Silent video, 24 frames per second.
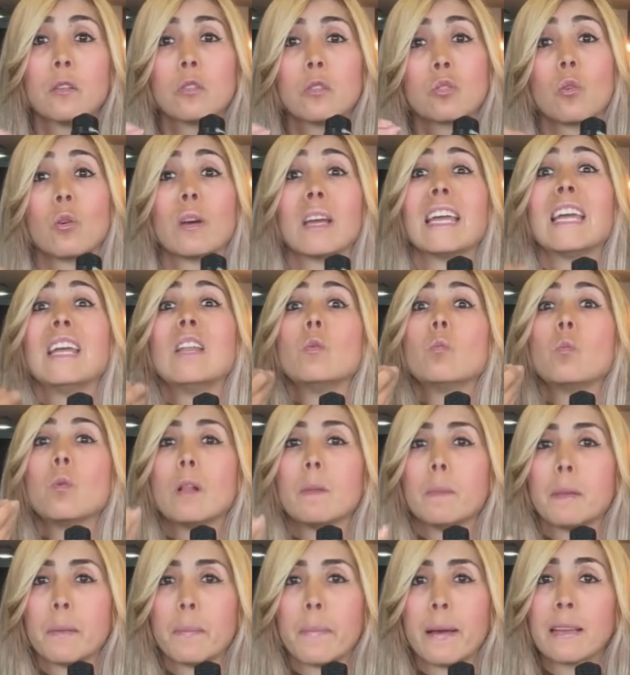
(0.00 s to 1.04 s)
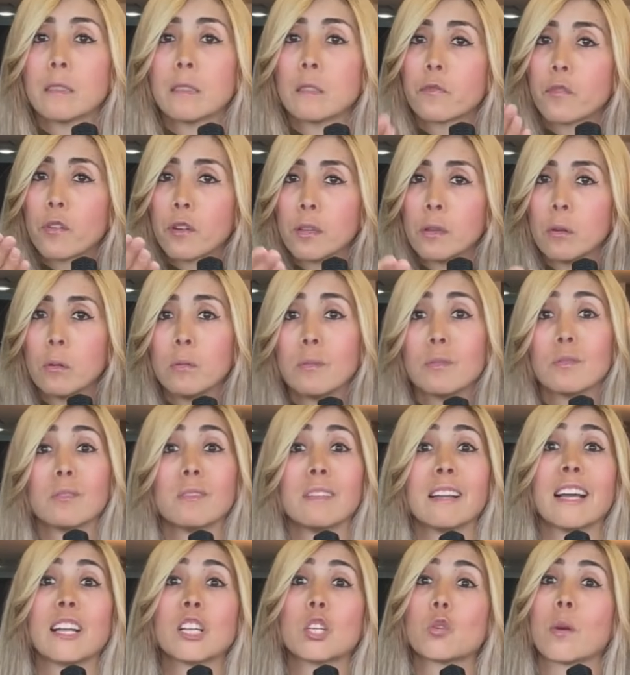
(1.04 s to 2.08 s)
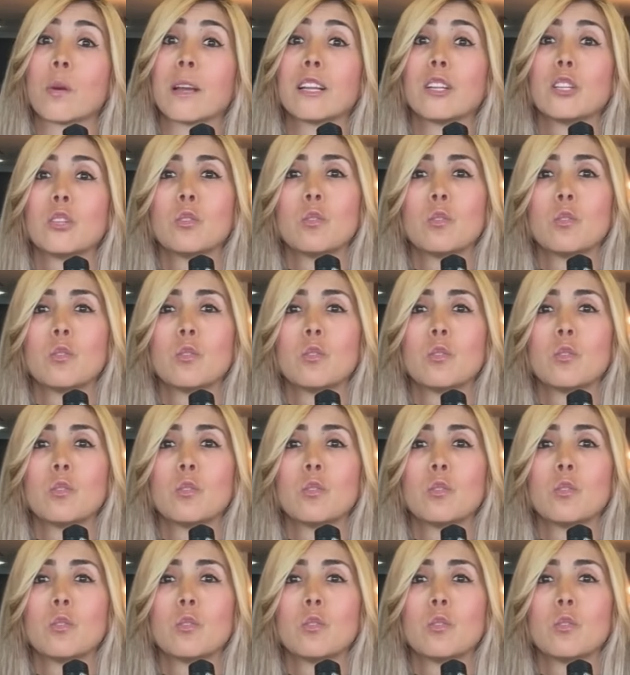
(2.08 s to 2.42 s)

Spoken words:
So it will be best for you to not try